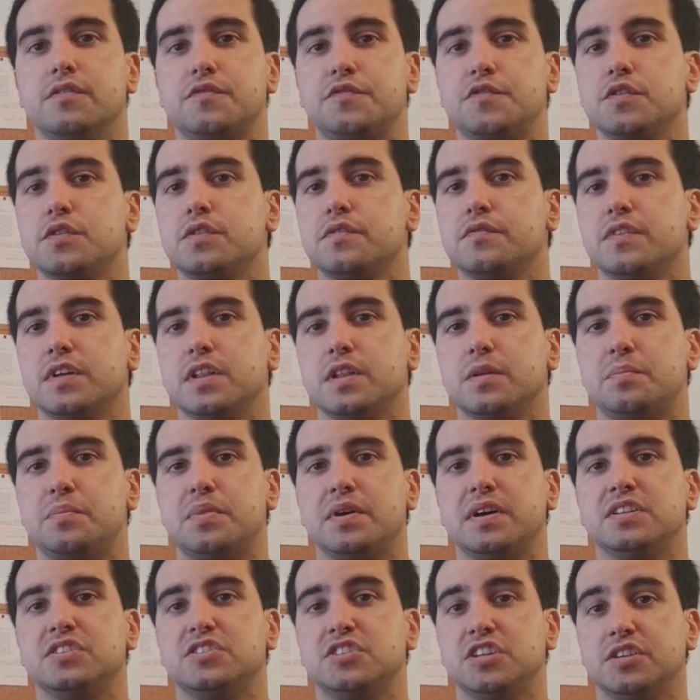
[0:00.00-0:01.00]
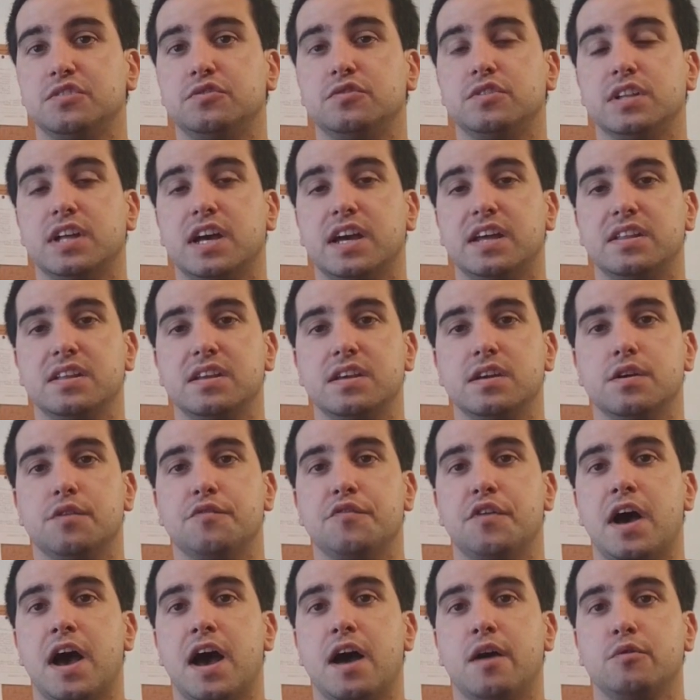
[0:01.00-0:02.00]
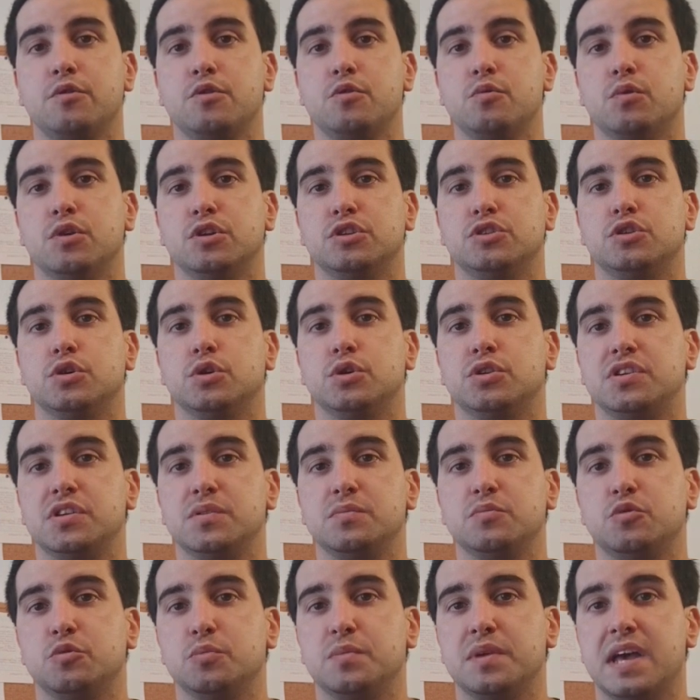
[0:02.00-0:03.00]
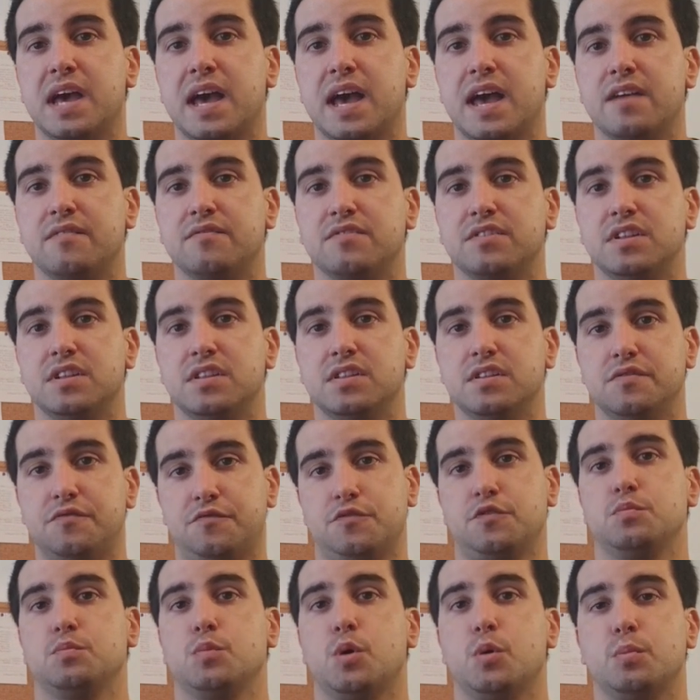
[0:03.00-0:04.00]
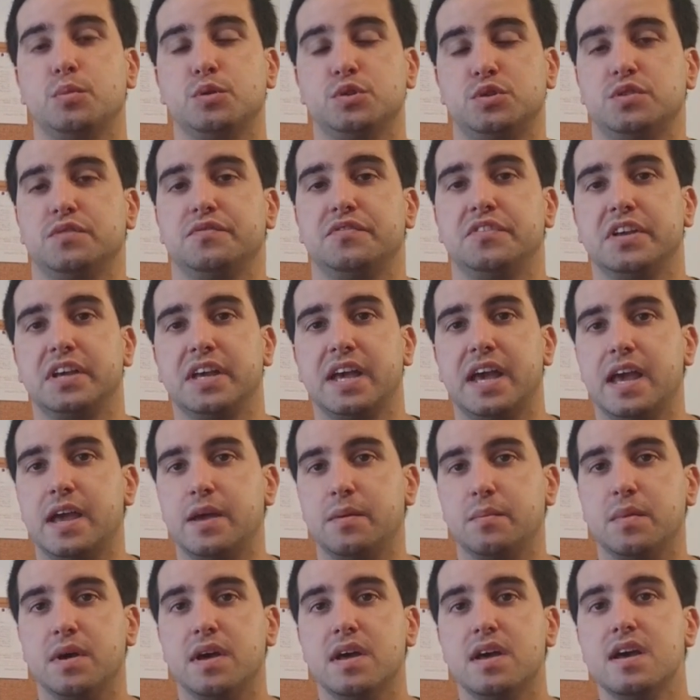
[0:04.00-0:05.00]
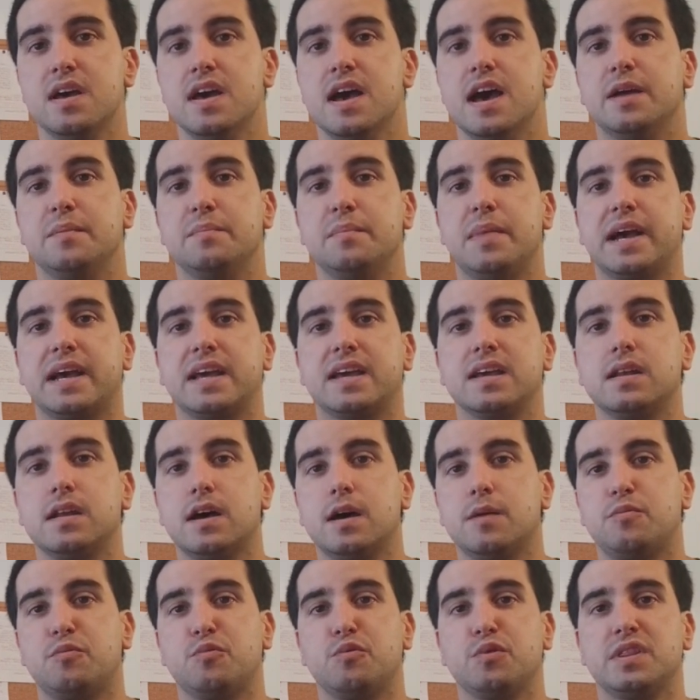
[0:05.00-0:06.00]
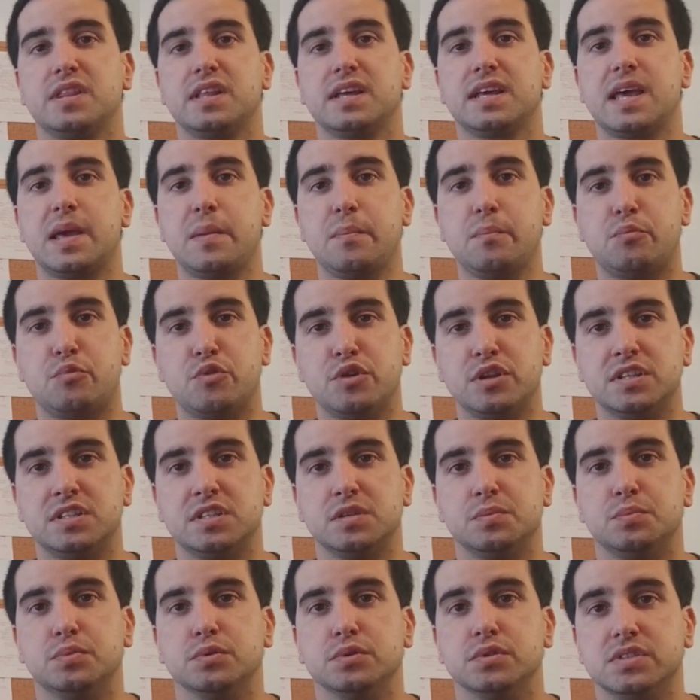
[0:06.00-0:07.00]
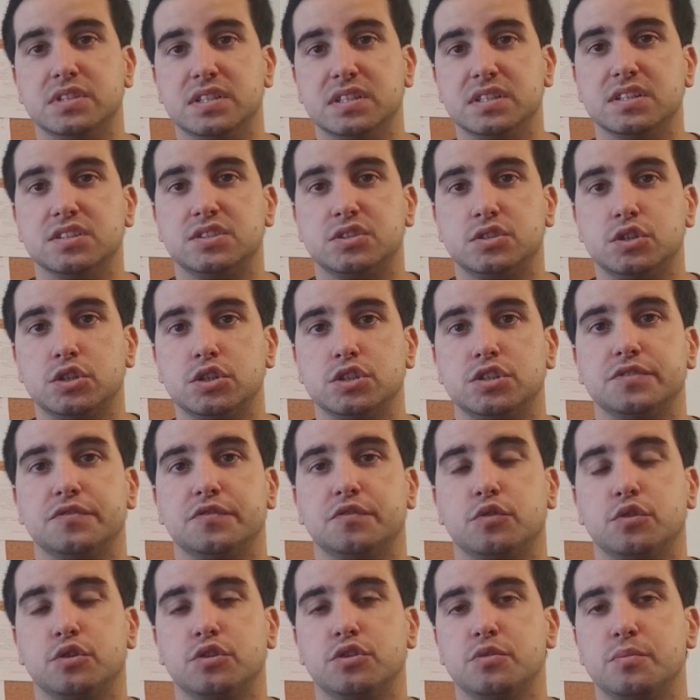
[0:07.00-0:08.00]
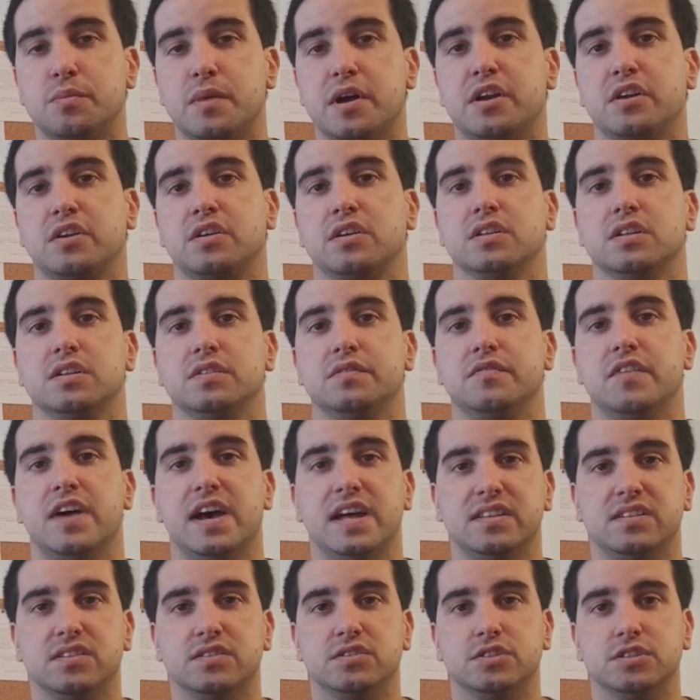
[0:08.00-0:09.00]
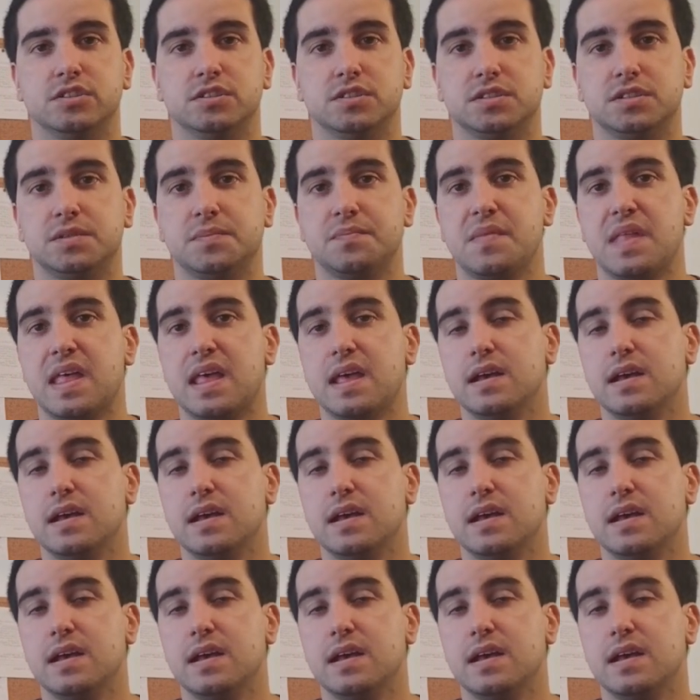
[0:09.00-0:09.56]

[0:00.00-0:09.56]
if you develop a general idea of how you want your team to behave in the different moments of the game, and back it up with the game principles and the search for numerical advantages,